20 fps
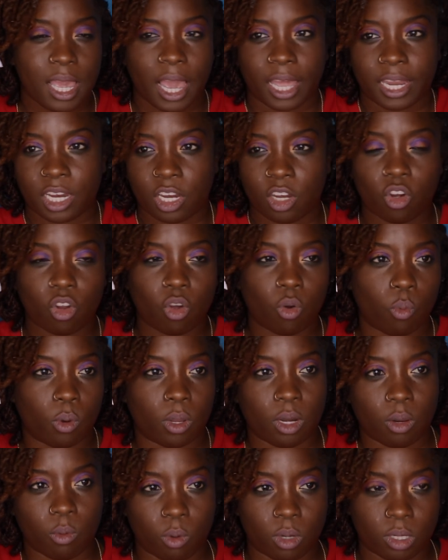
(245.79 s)
I didn't know
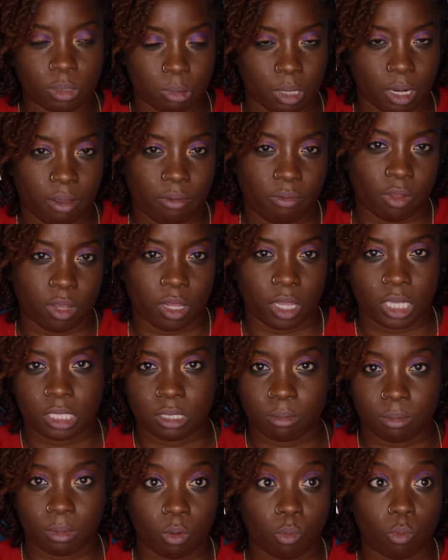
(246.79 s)
what it was, but I felt like
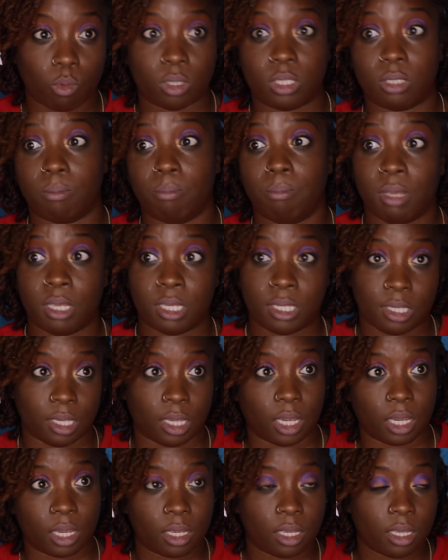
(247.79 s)
something was
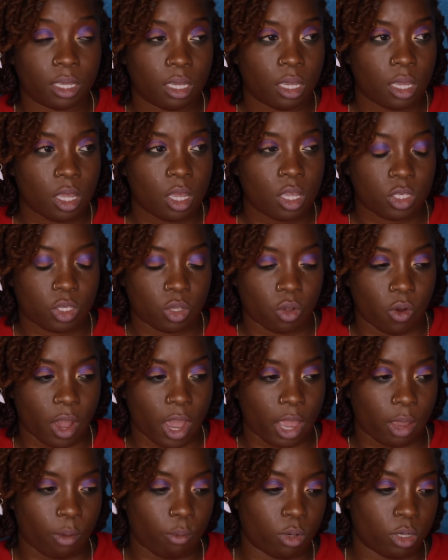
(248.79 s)
missing. So
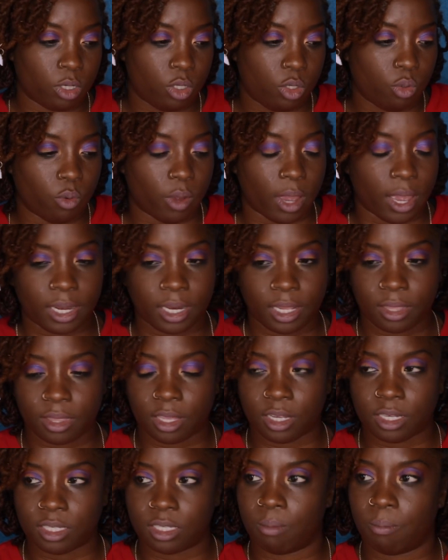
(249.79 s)
I would do
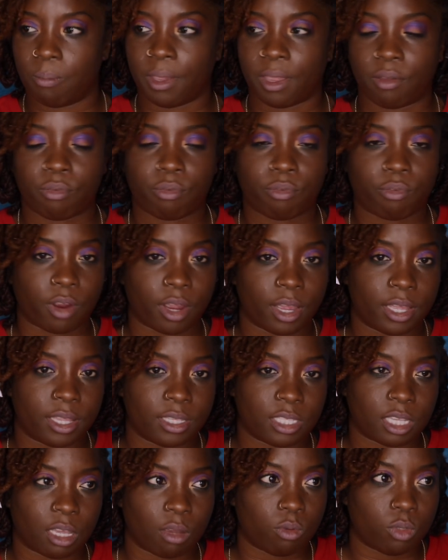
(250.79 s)
anything to make
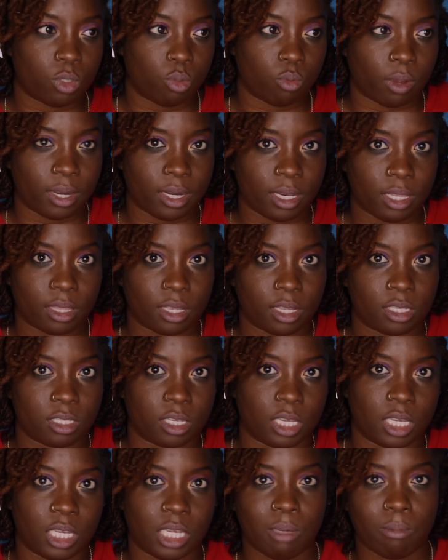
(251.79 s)
friends. I would do anything
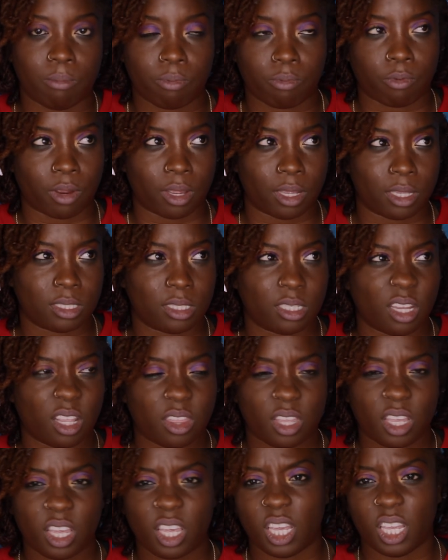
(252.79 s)
to keep friends.
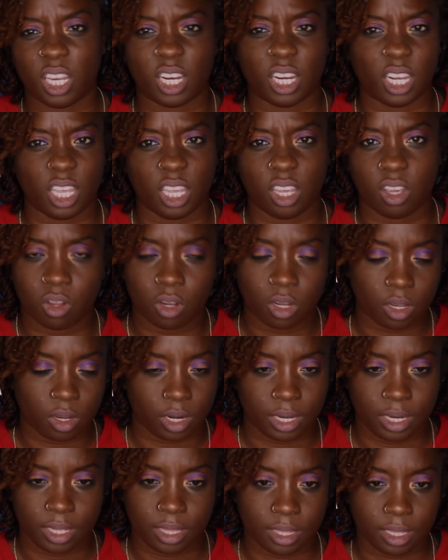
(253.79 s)
Nothing illegal or
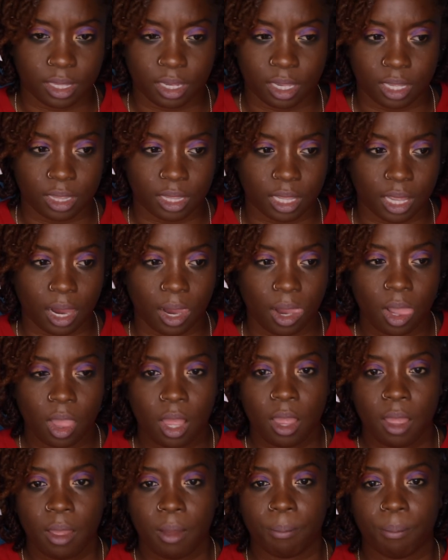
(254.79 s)
anything like that.
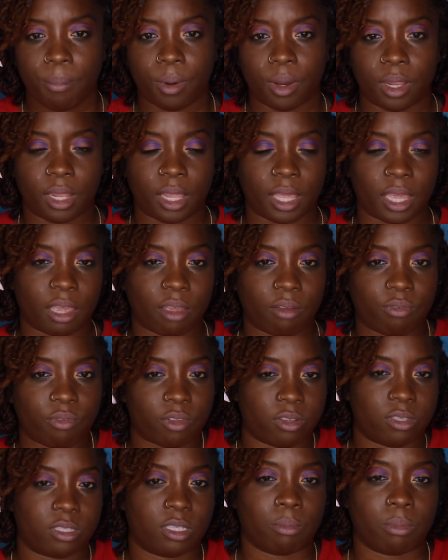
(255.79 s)
But like,
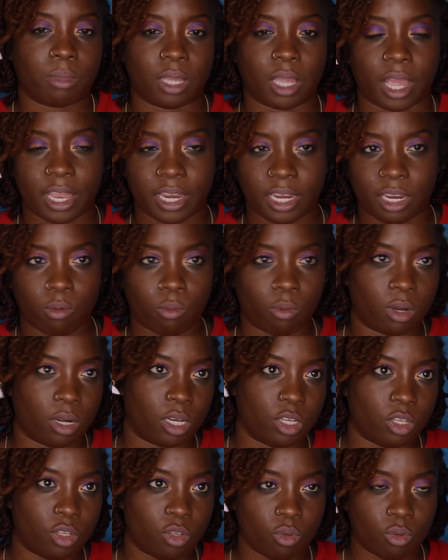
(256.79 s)
if it's something I didn't want
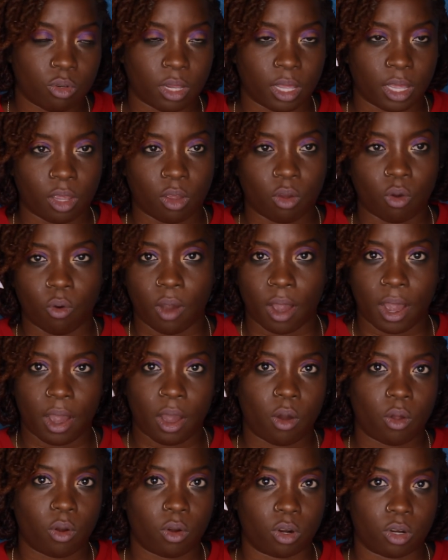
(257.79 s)
to do, like go
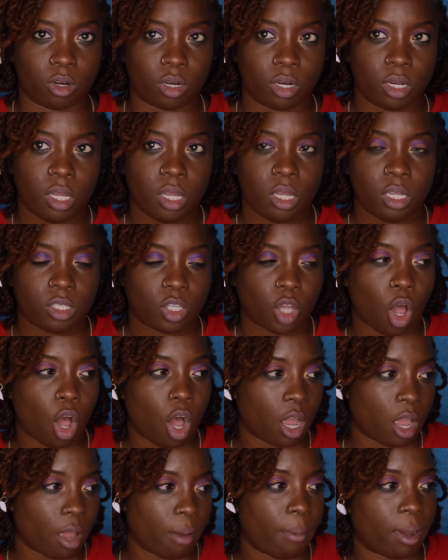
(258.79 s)
out or
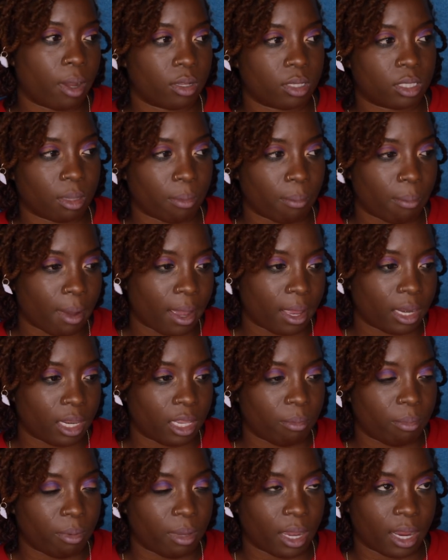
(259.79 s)
talk about
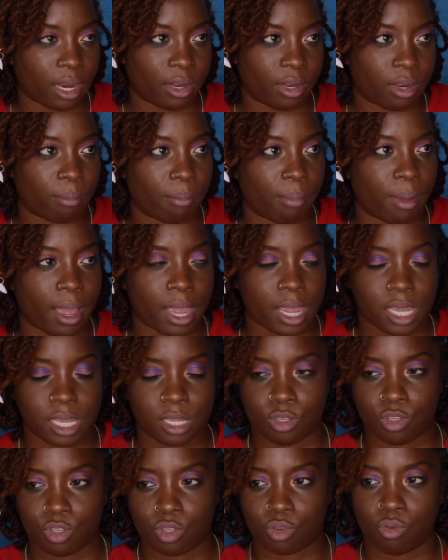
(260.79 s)
somebody behind their back
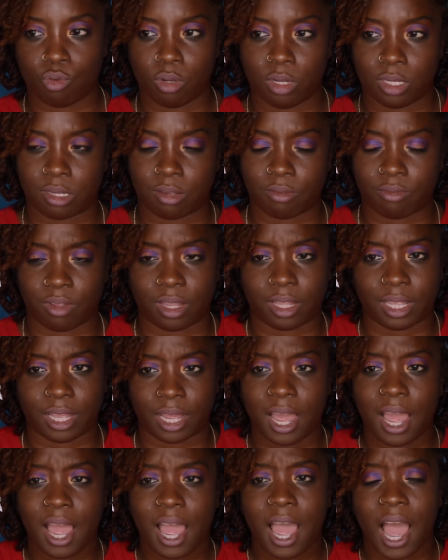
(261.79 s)
in school or stuff like
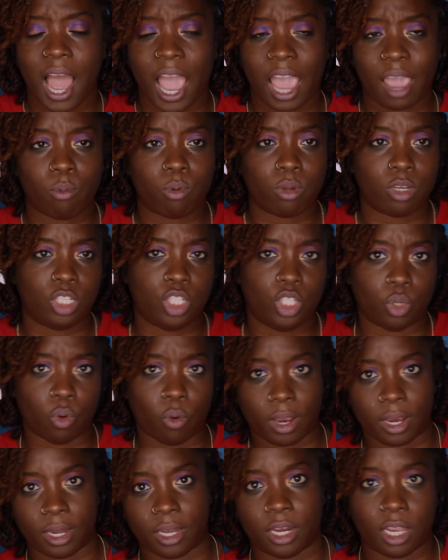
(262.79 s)
that, I would
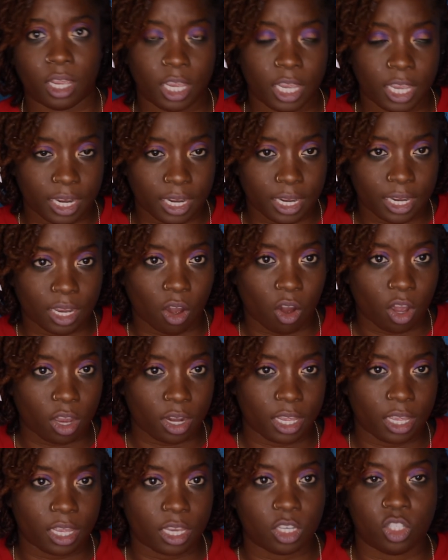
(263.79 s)
join in
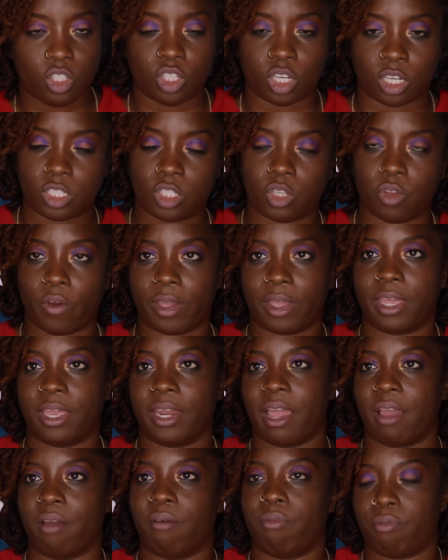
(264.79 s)
on it just so I
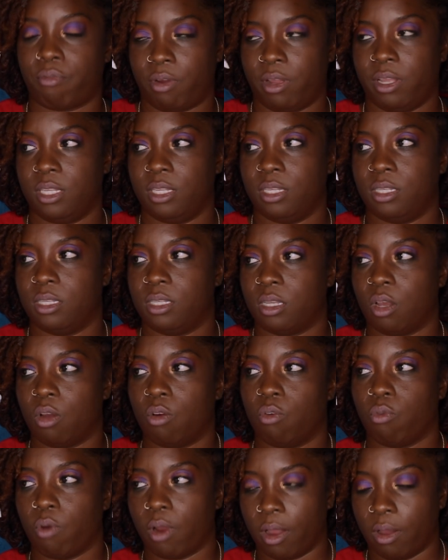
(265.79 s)
could have friends
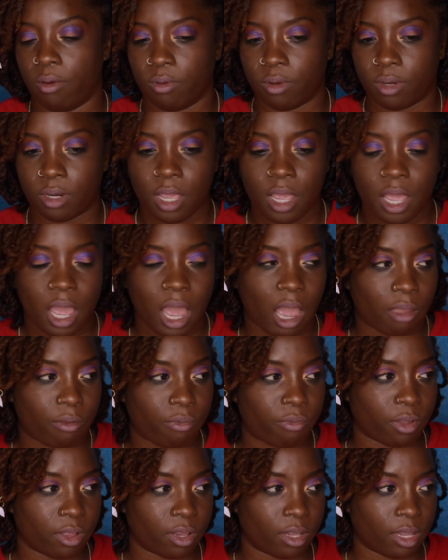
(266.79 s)
around. I
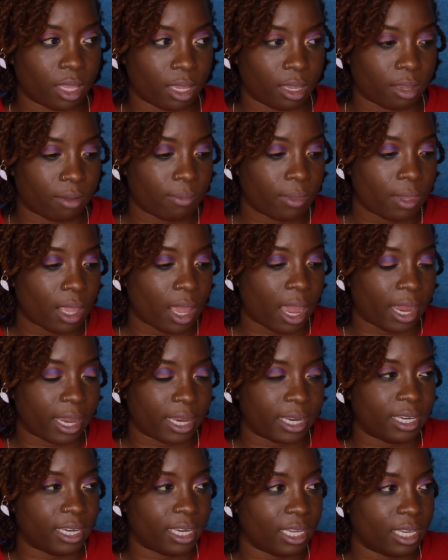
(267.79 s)
felt like
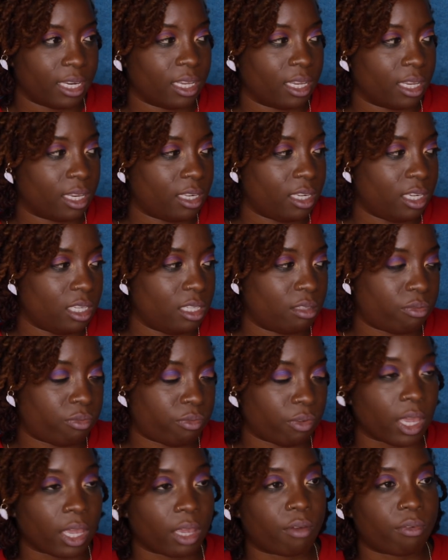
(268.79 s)
I needed these
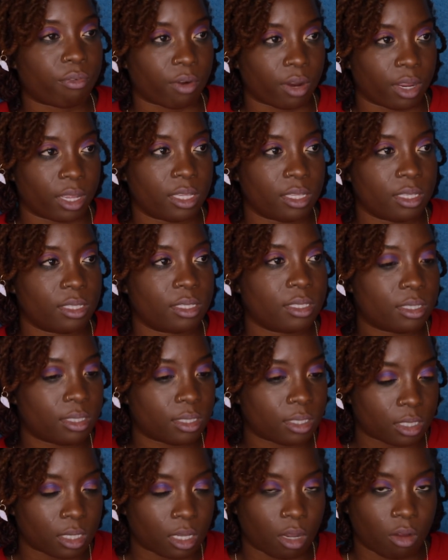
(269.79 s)
fake
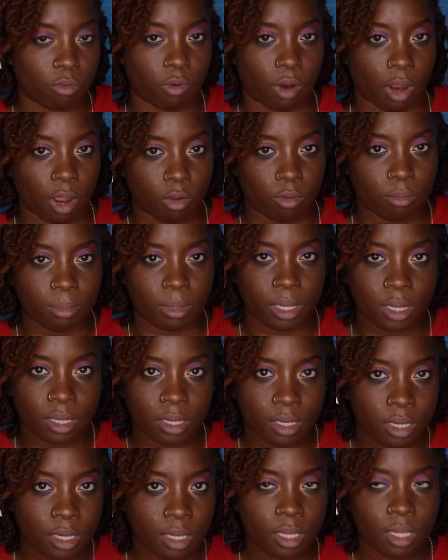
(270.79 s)
friends around
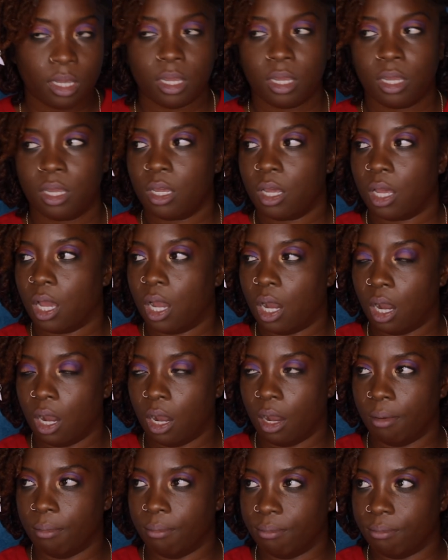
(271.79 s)
me
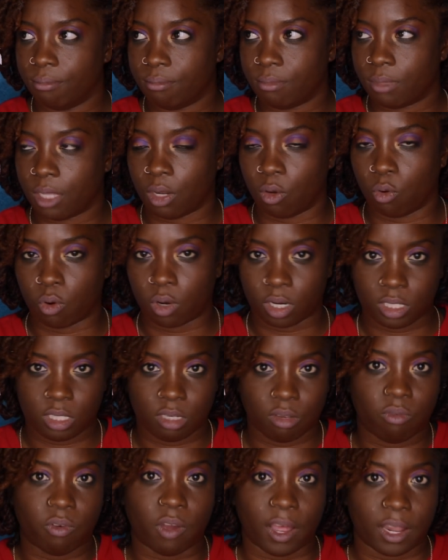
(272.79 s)
in order
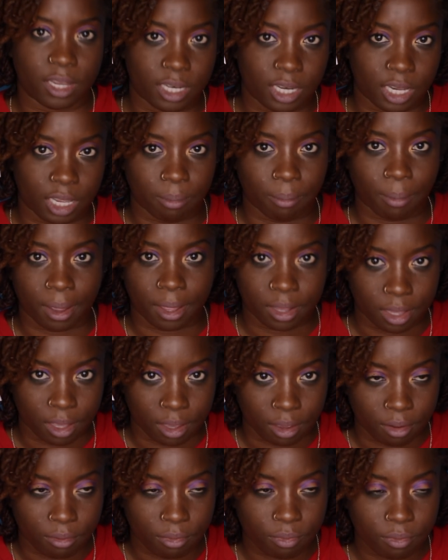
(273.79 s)
to validate my
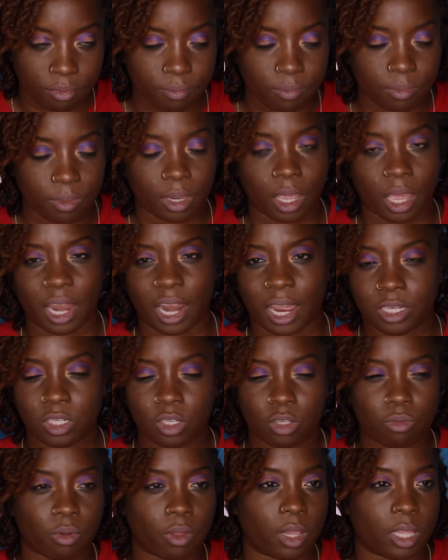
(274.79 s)
life. And I
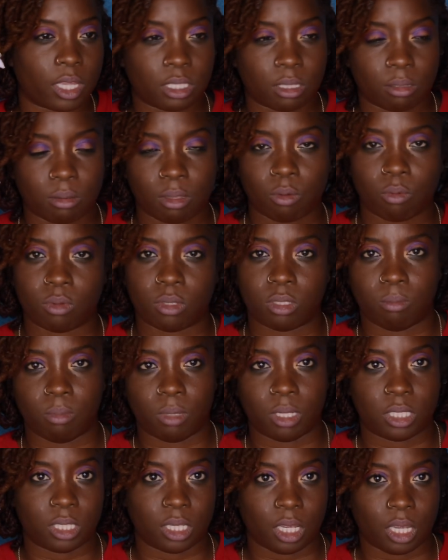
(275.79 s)
just felt like something was
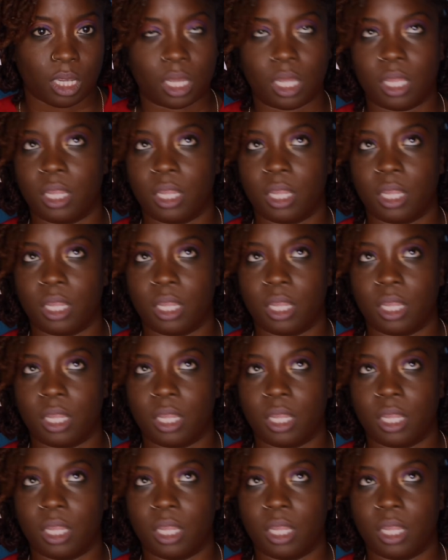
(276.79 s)
missing.